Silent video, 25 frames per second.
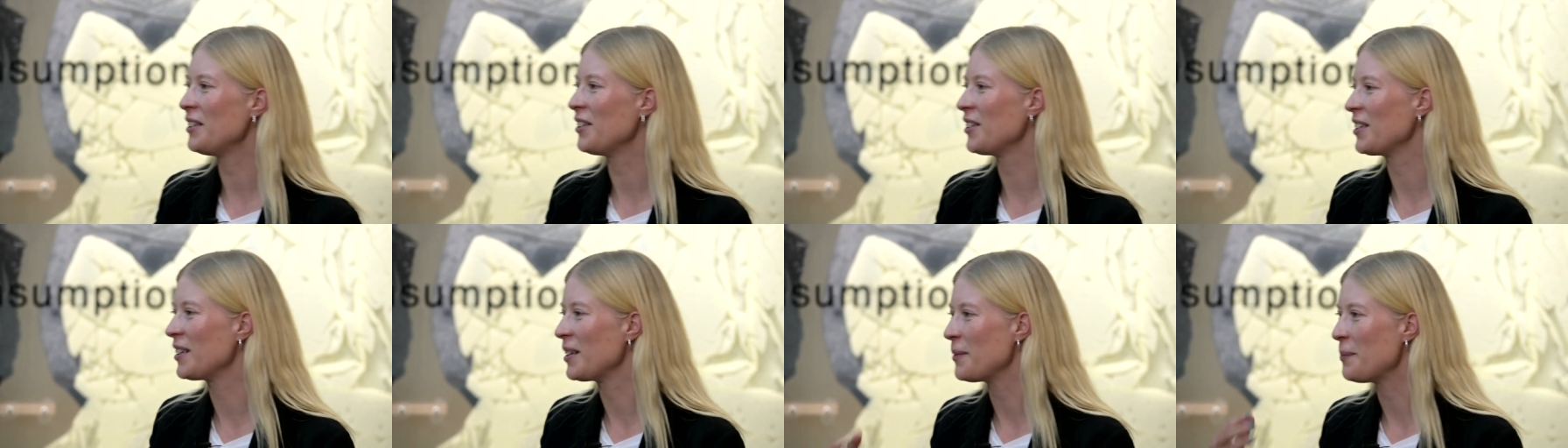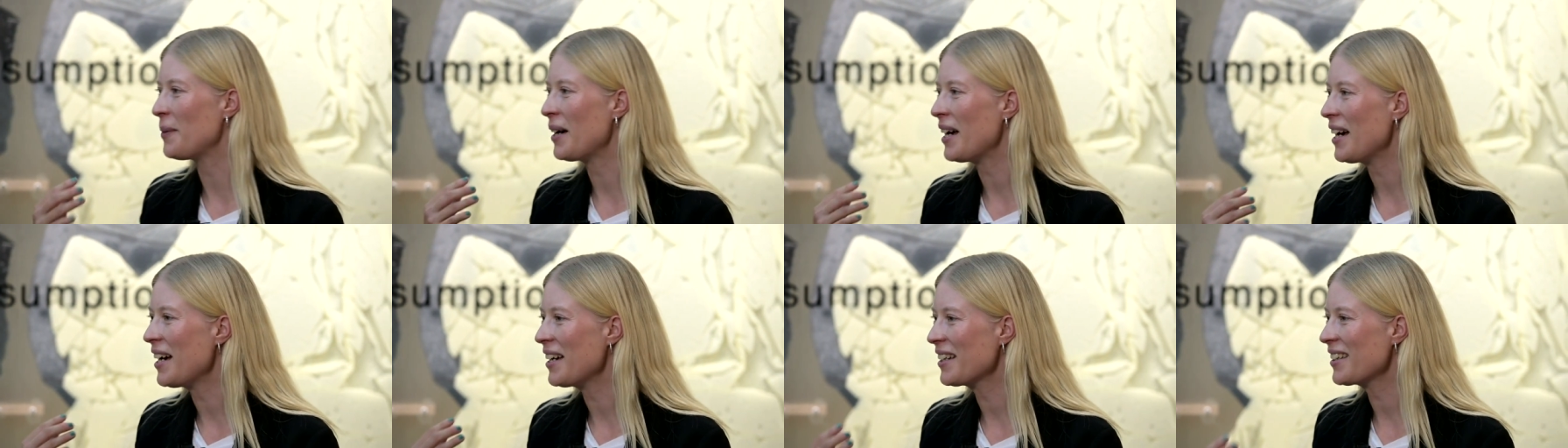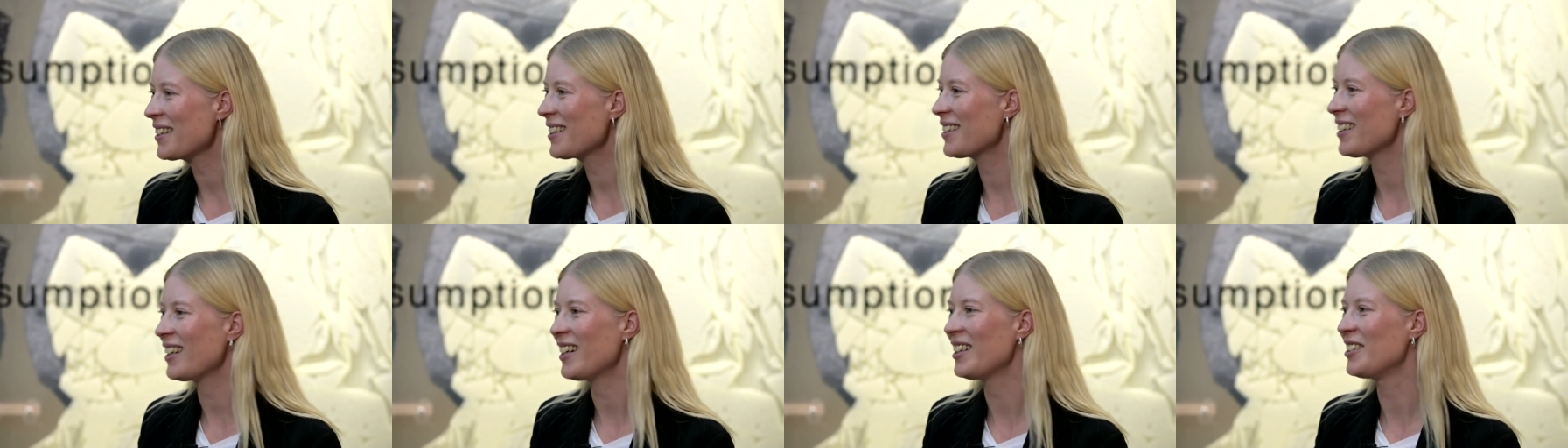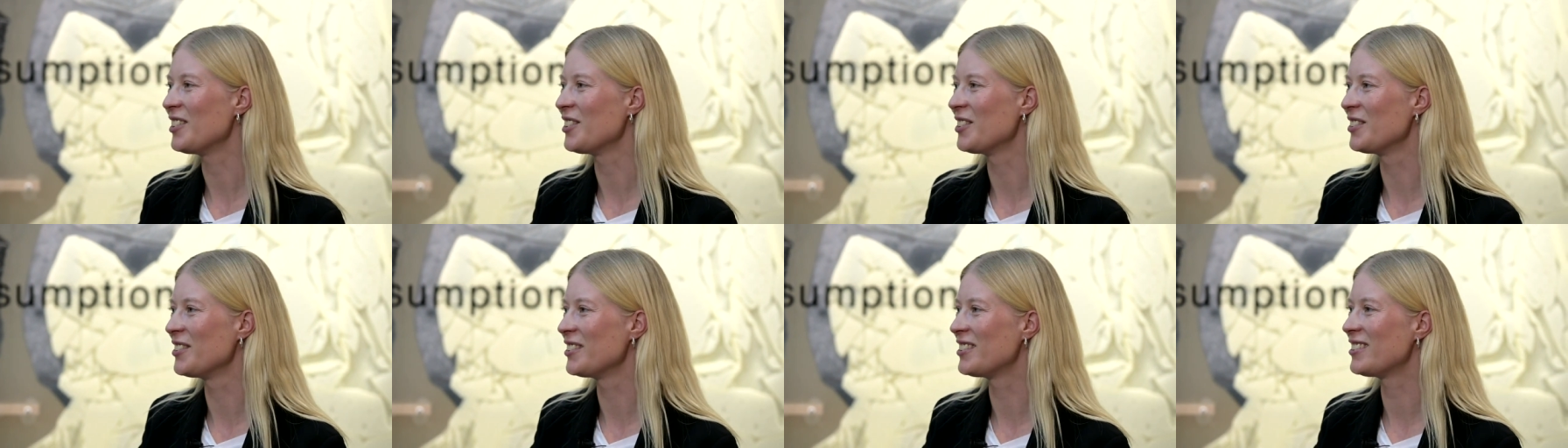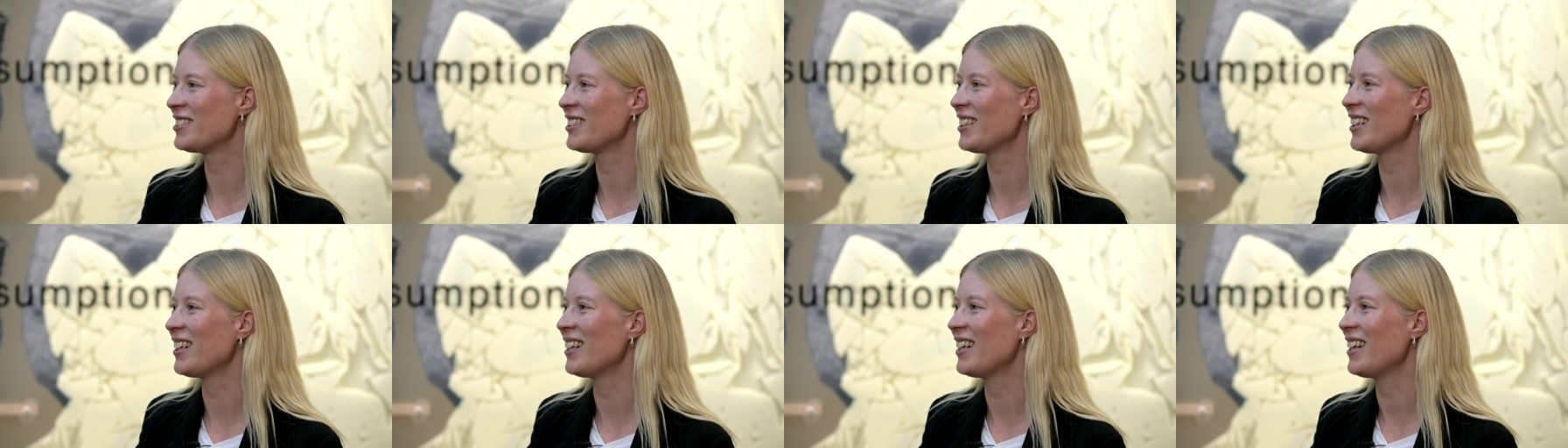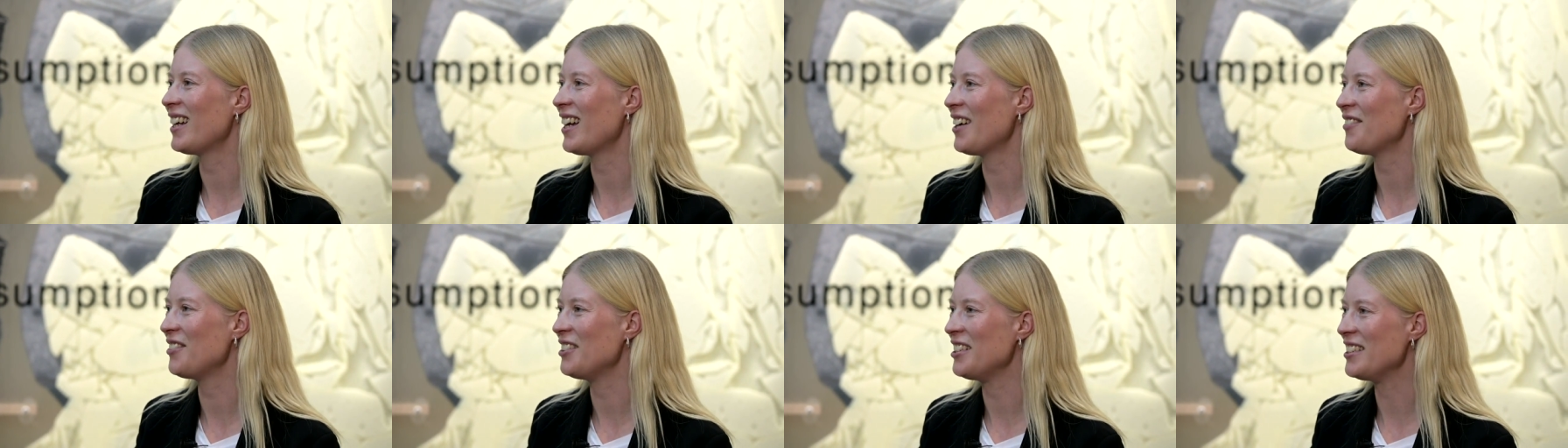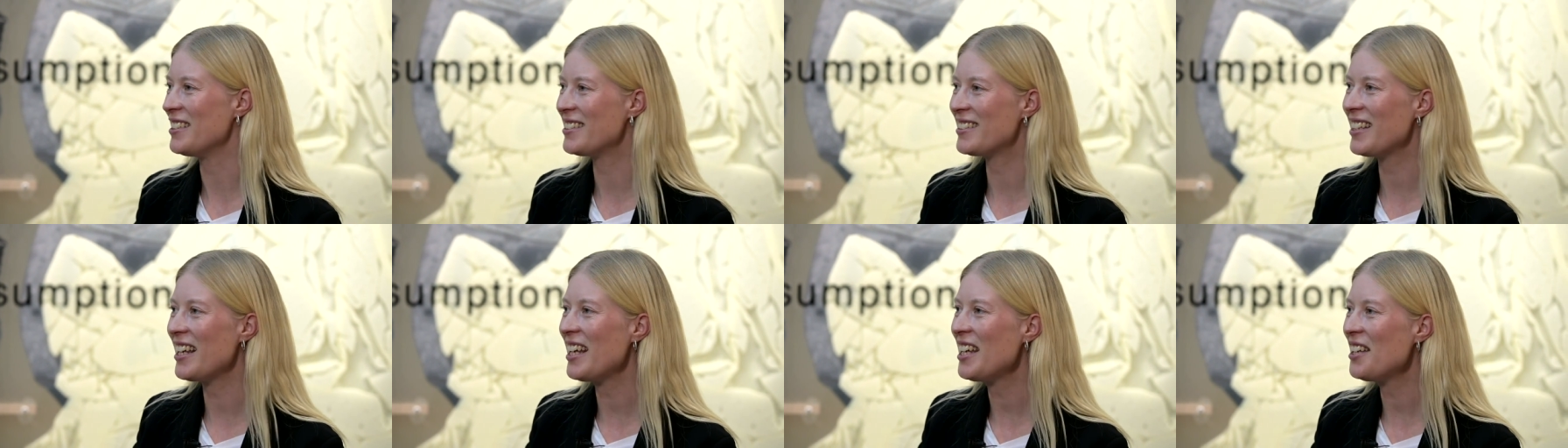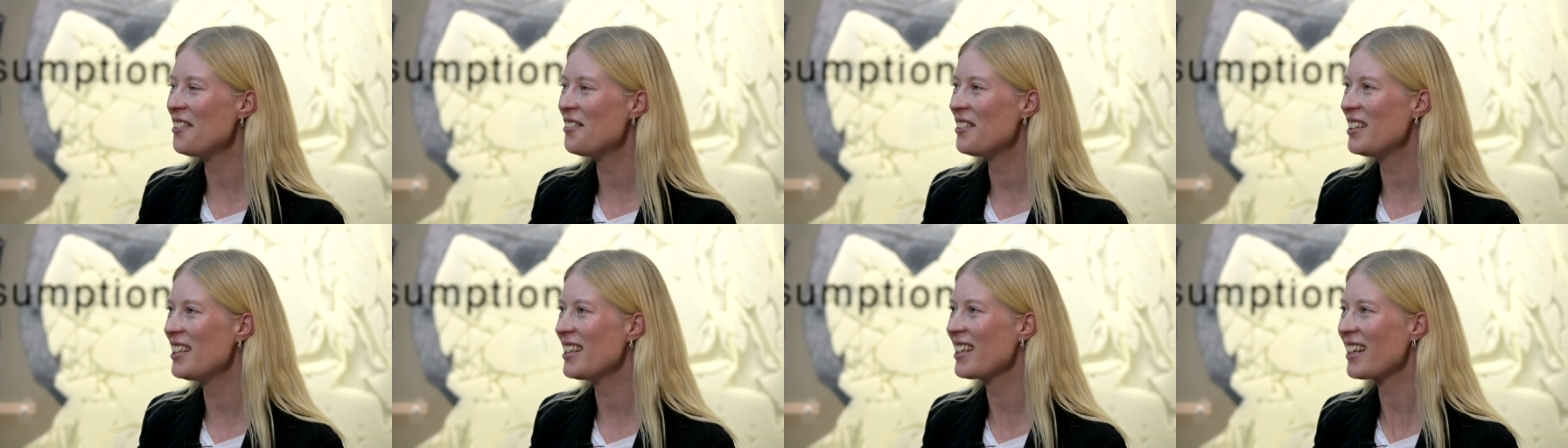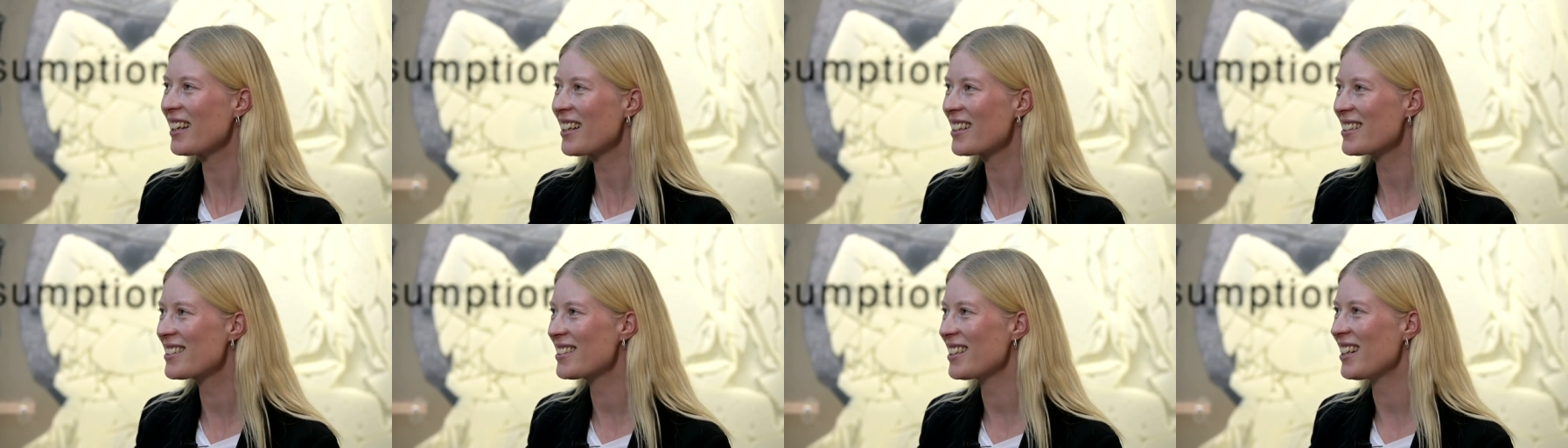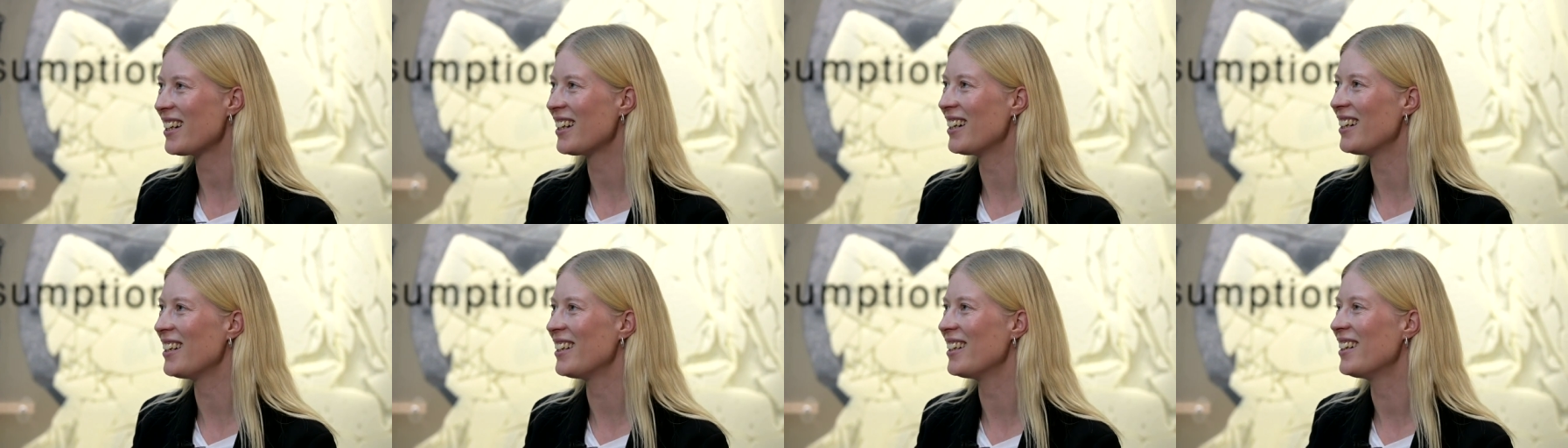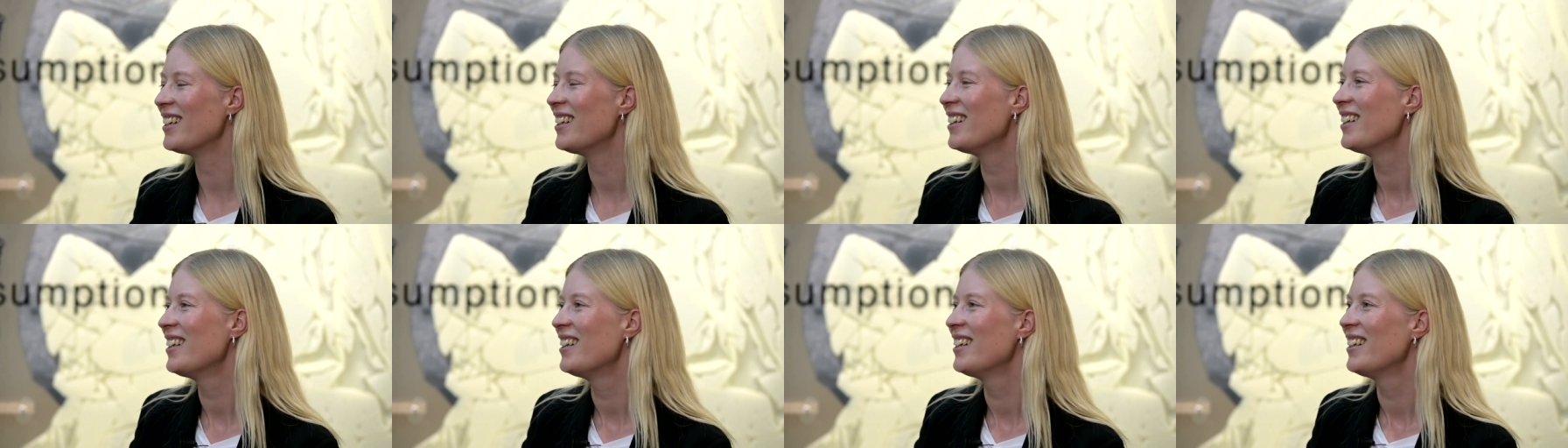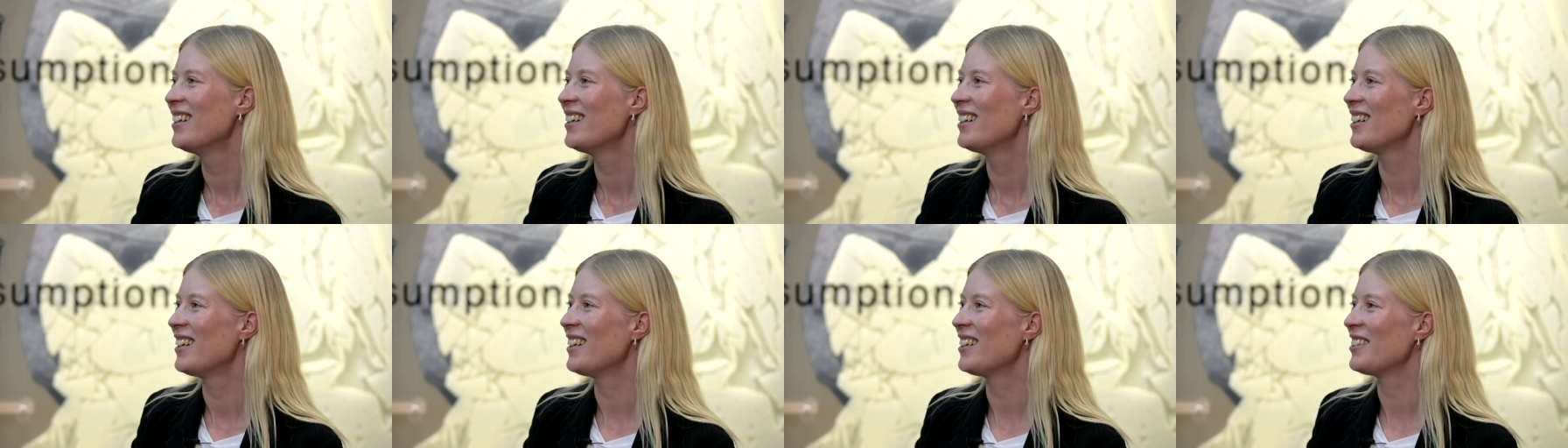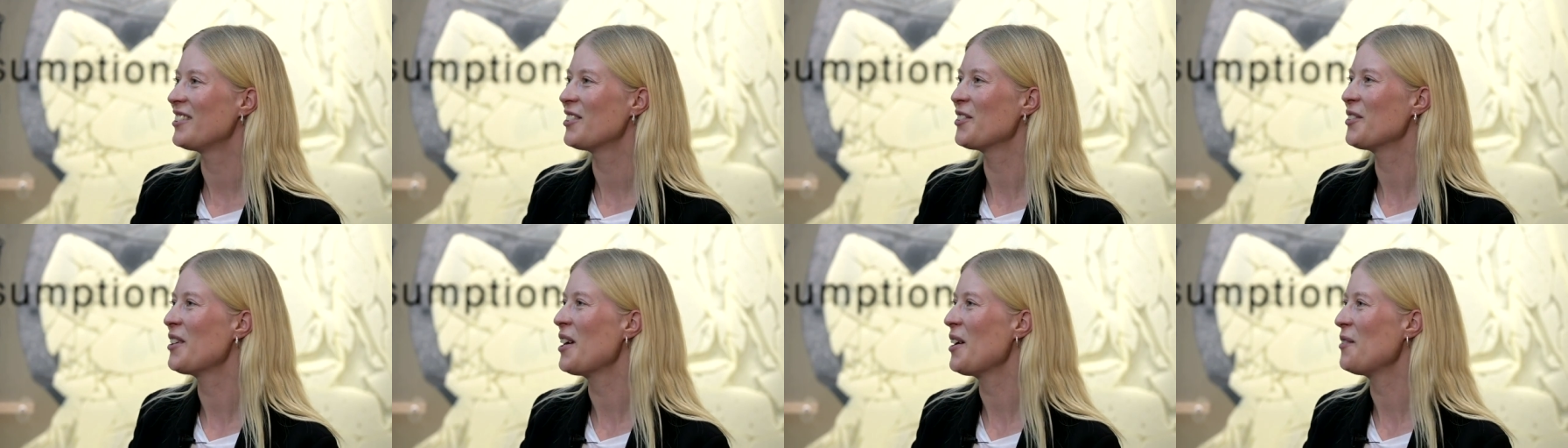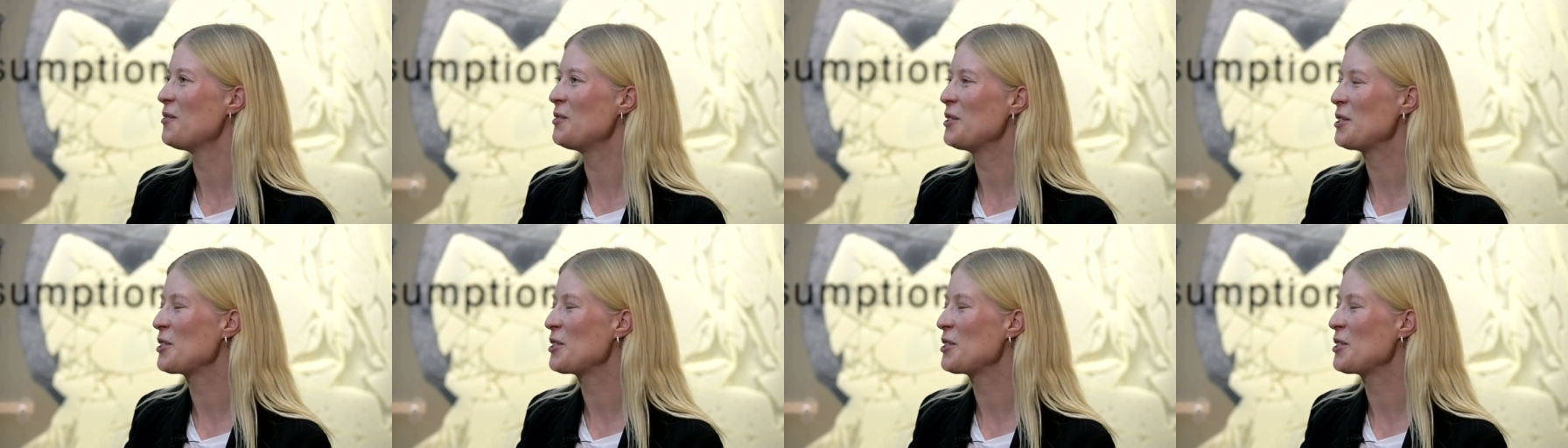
money in the bank. I don't uh, have any savings. I, I, don't have